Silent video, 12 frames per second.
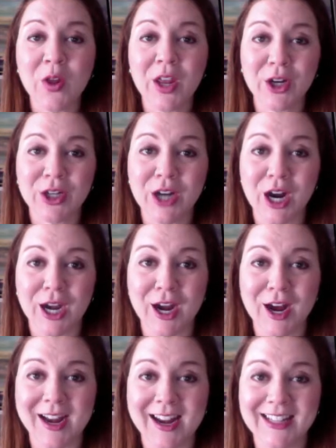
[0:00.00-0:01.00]
that your target
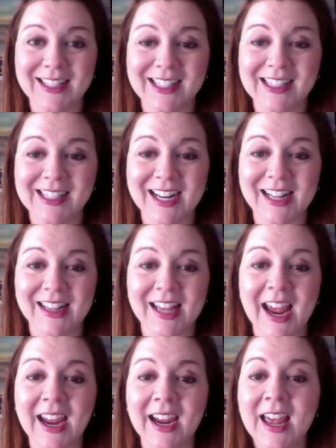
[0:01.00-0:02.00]
audience is going to
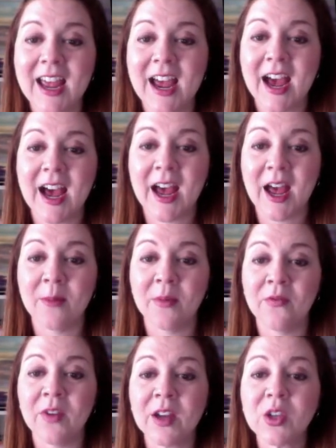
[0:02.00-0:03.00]
like. Um,
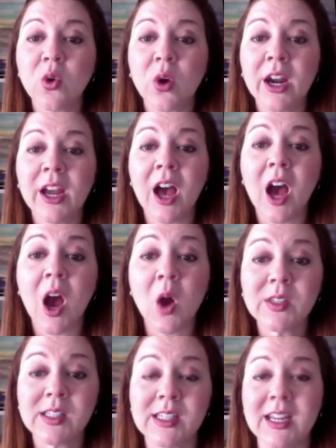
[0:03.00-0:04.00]
Victoria
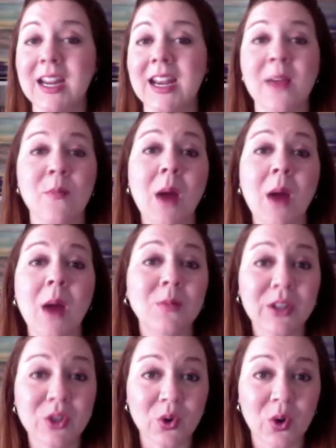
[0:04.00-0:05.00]
Osteen and
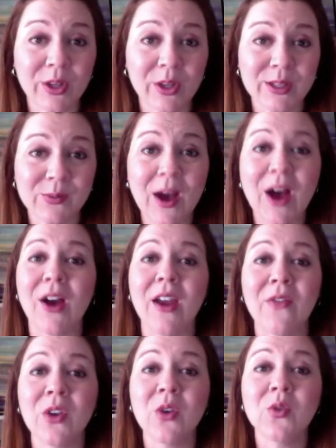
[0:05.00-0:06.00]
probably Joel as well.
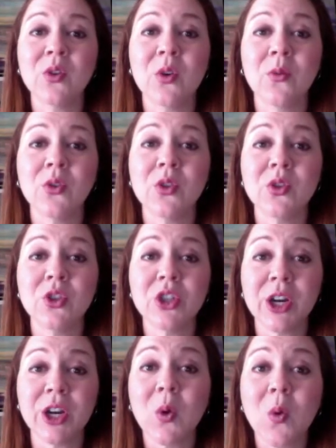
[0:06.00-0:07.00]
If you
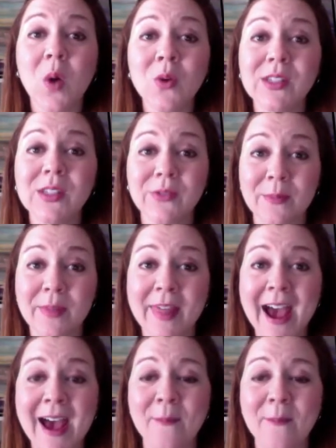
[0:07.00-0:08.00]
share quotes from
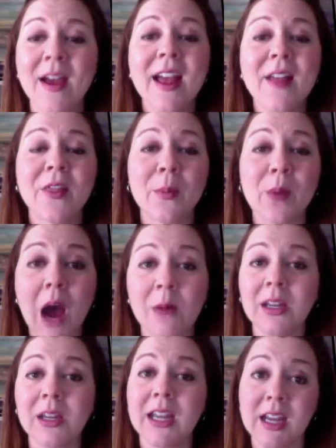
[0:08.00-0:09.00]
them, they're
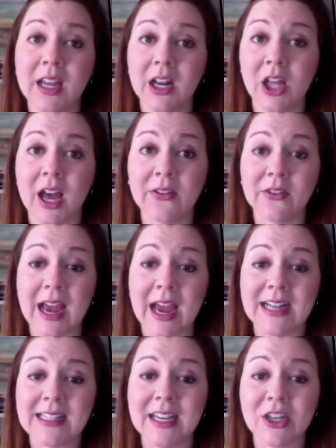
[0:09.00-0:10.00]
probably going to get a lot of
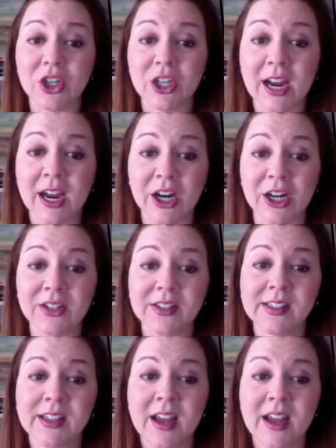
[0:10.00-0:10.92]
likes and shares.